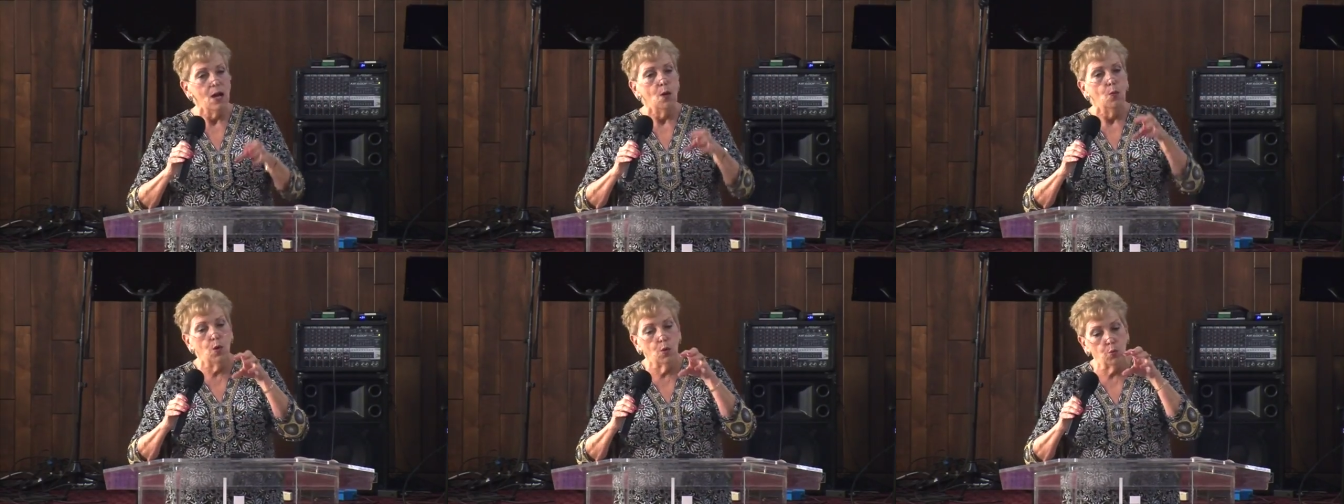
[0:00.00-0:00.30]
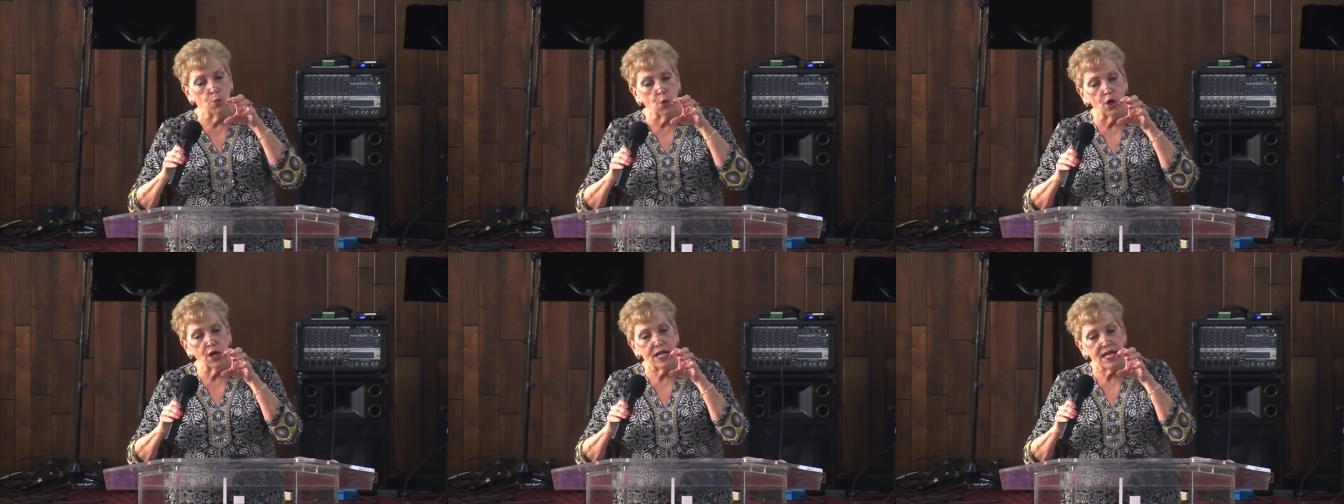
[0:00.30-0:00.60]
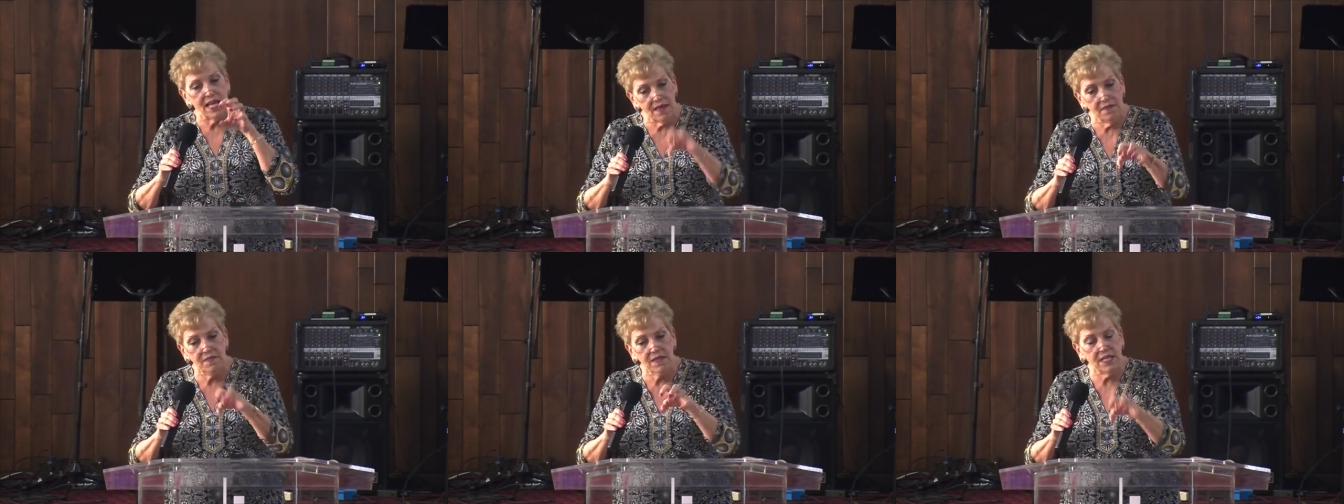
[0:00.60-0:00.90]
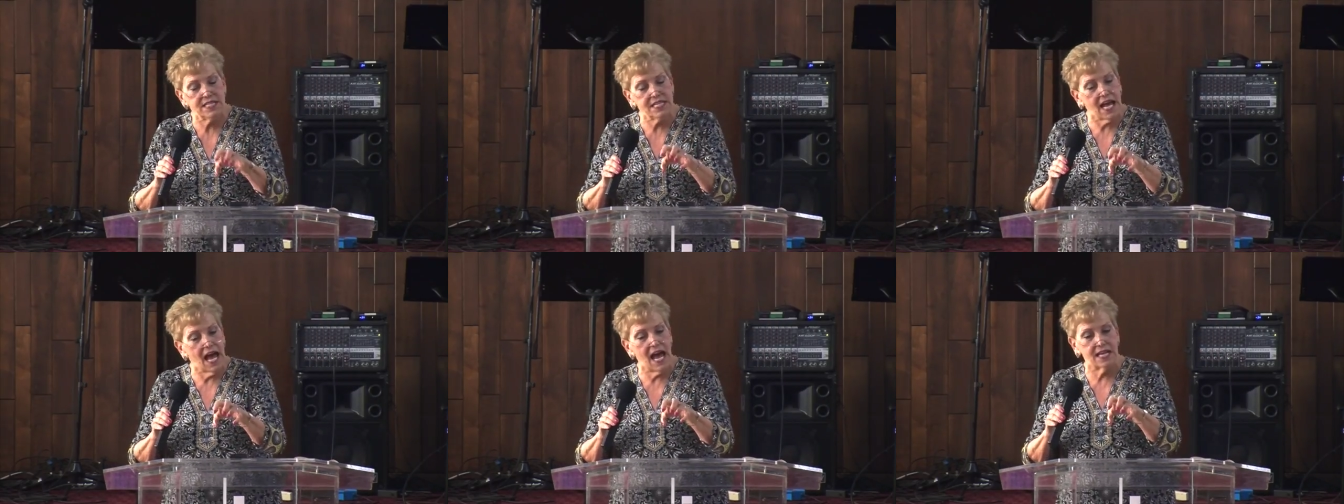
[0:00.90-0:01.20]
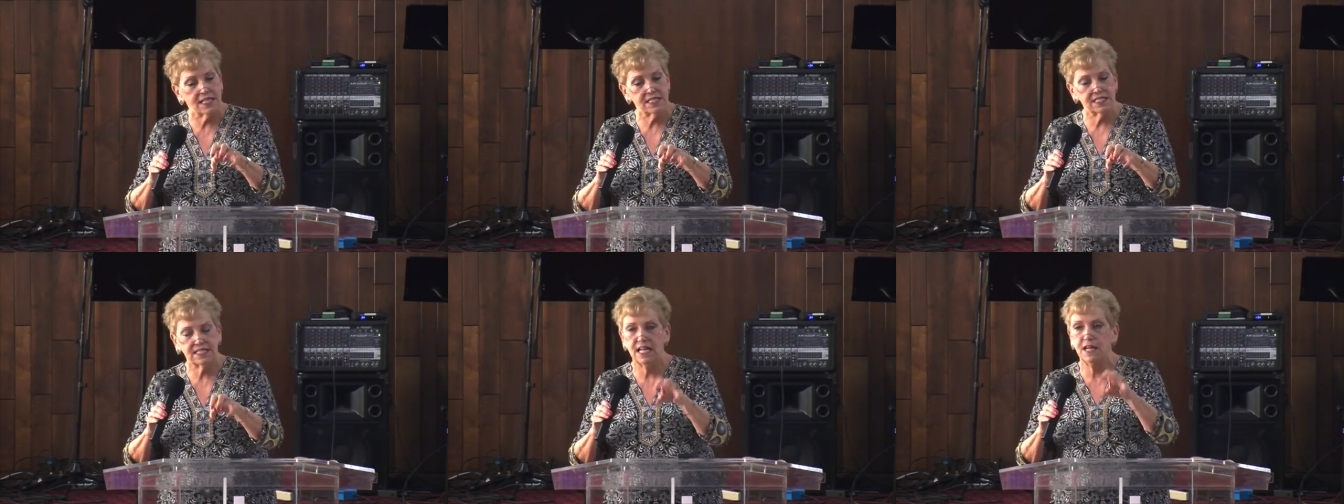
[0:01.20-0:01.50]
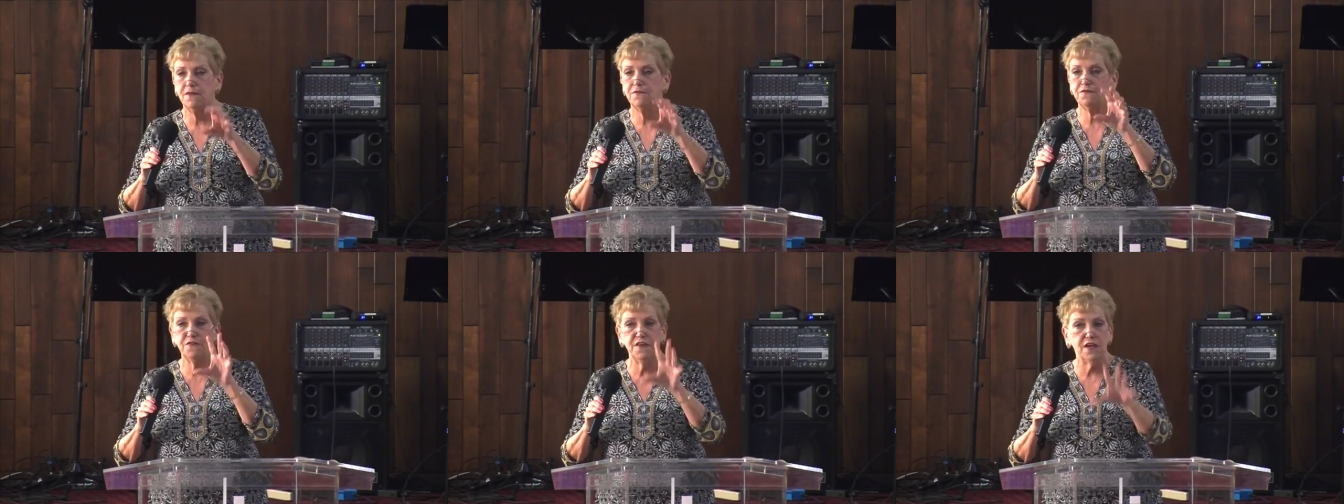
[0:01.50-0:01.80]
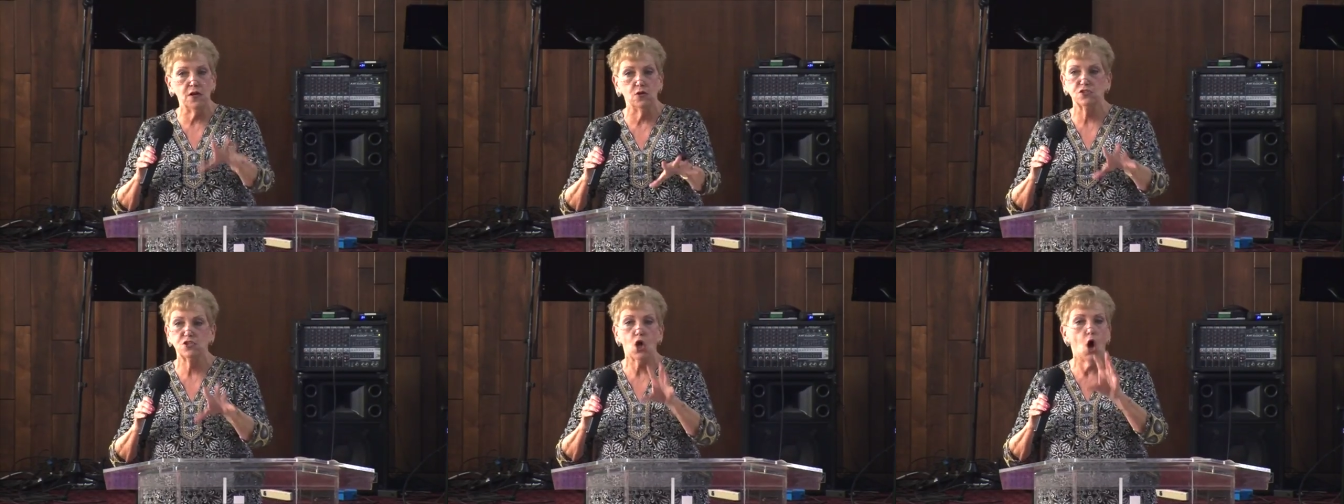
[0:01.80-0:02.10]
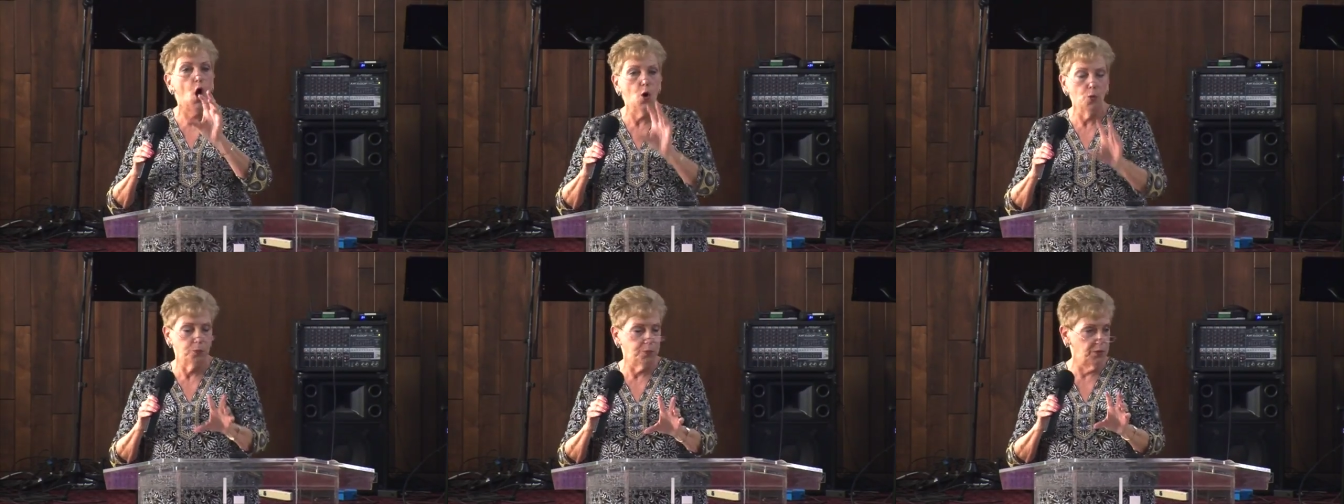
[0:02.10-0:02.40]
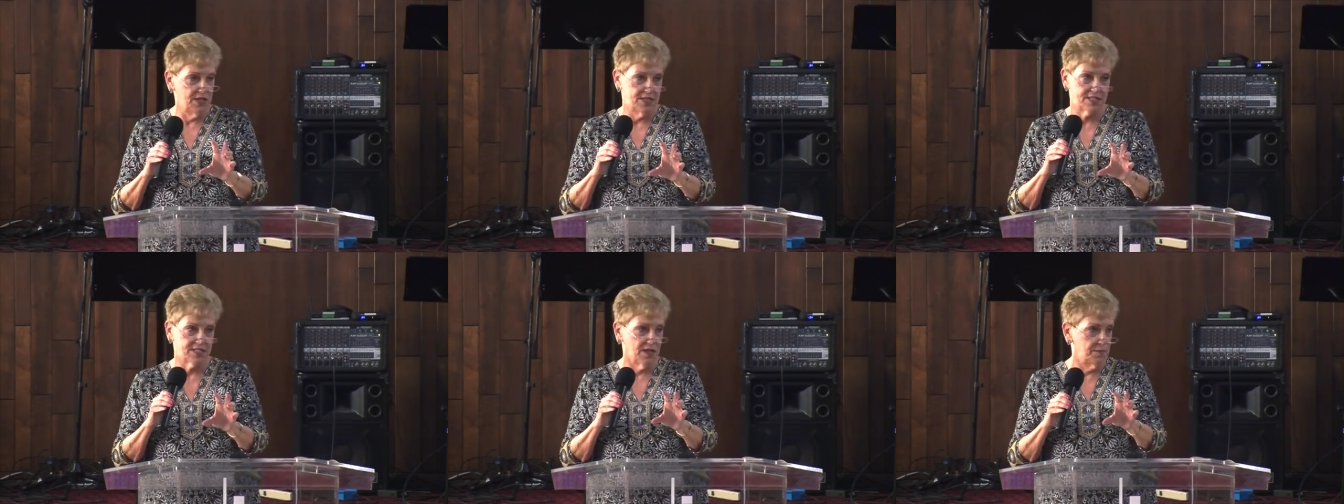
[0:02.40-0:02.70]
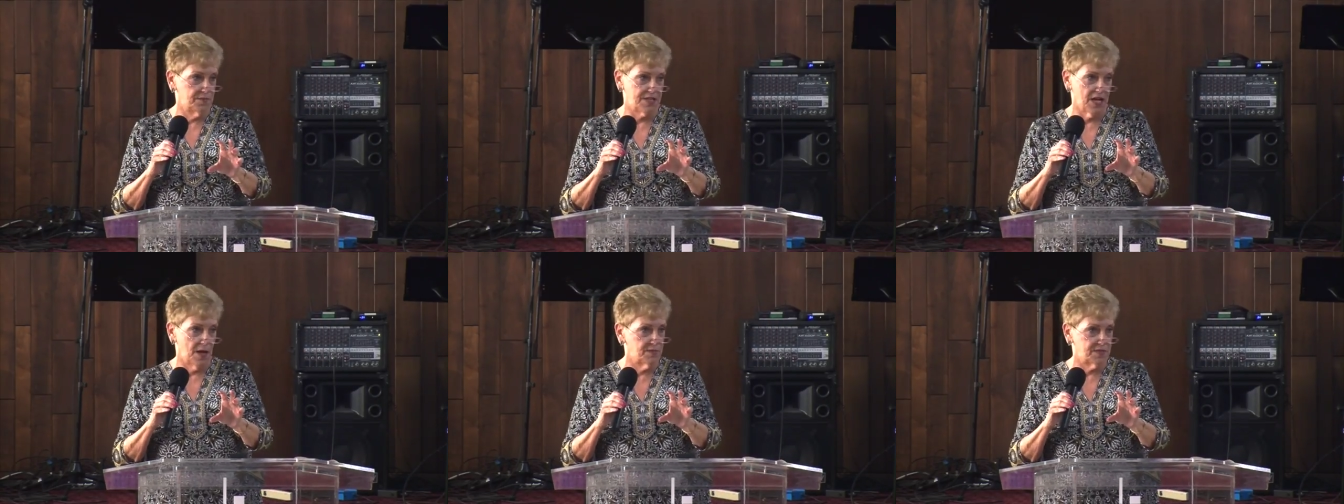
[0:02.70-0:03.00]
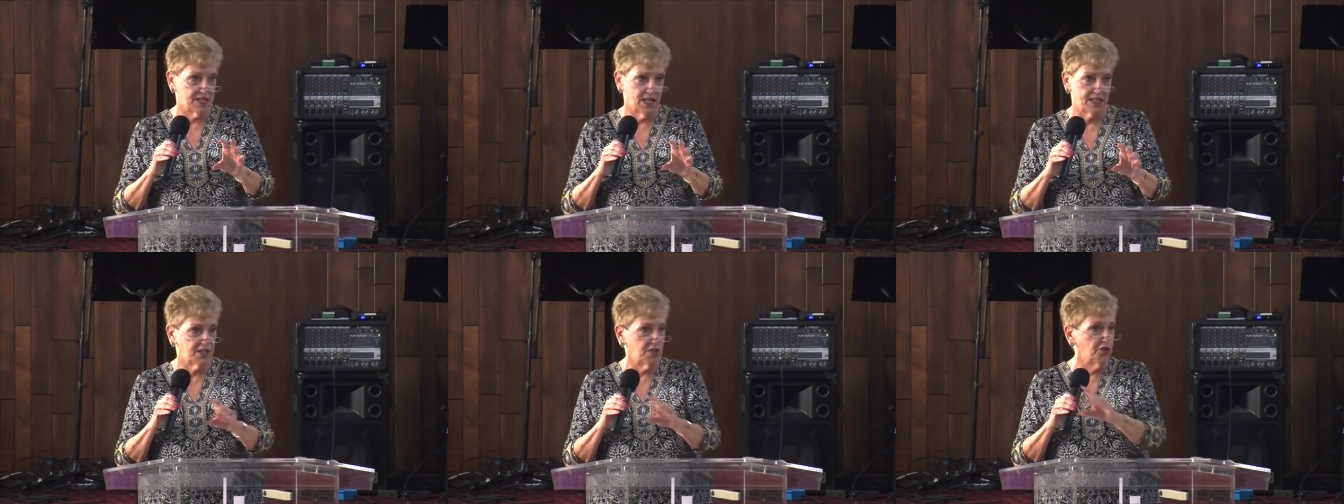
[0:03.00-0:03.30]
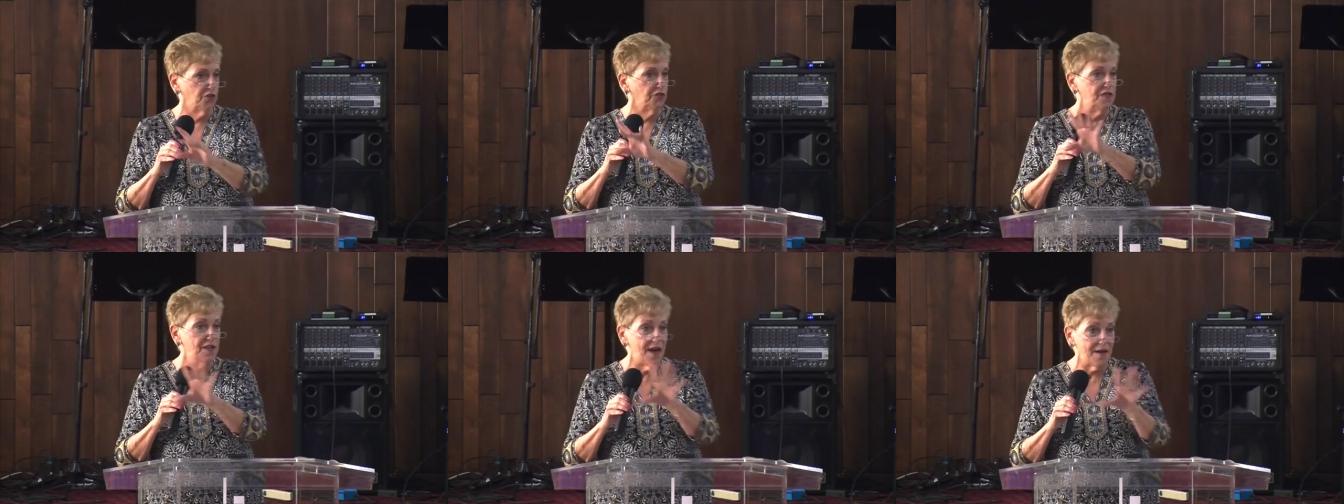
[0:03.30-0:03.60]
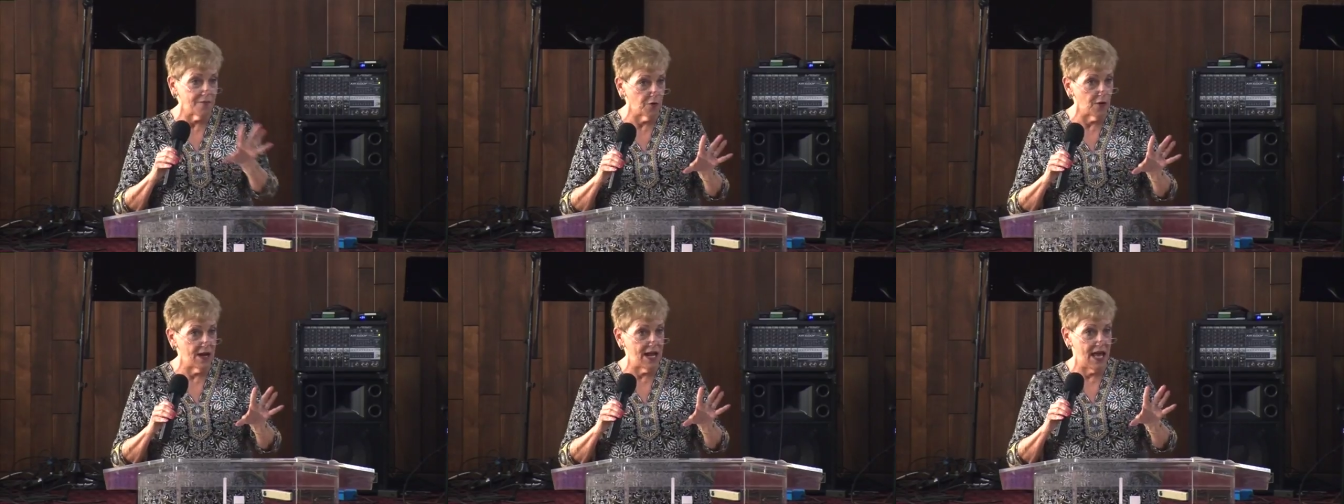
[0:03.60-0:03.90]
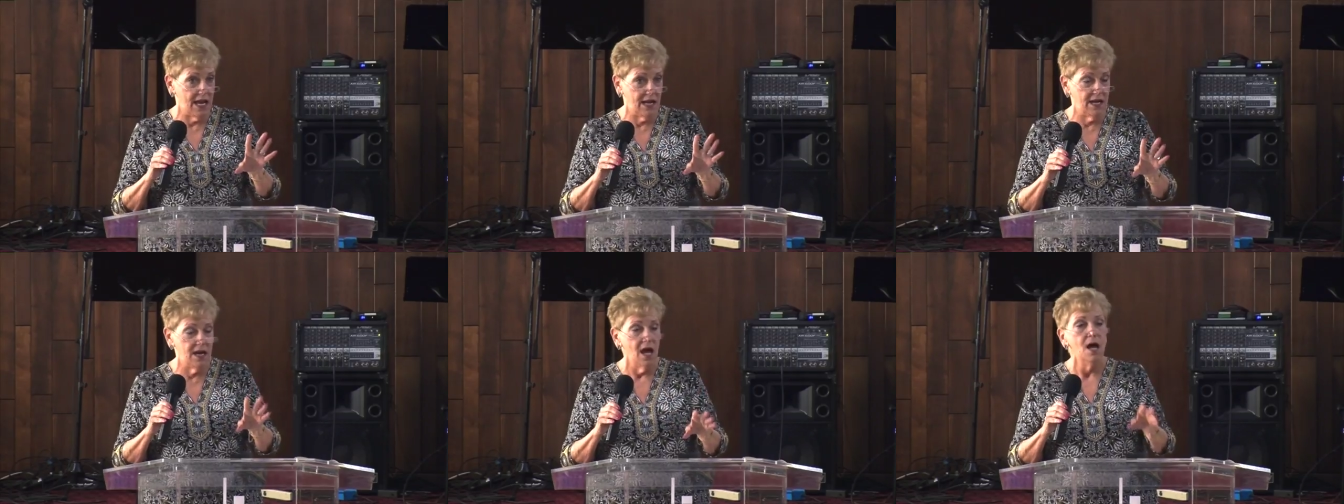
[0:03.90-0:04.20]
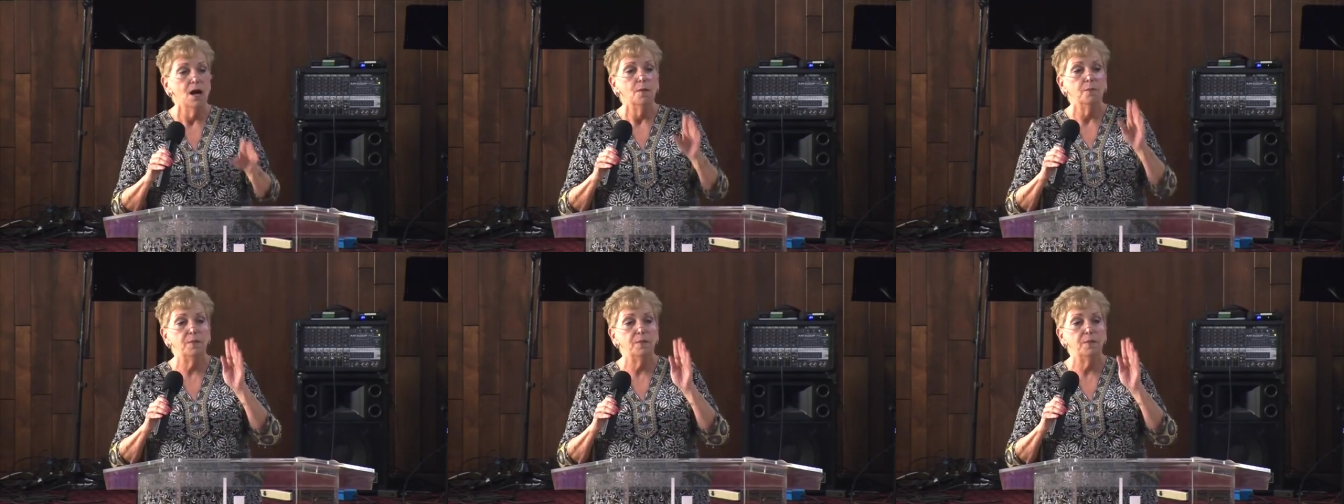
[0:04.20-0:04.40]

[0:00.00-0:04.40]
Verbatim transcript: when we're in the test, it feels hopeless sometimes, like it'll never end.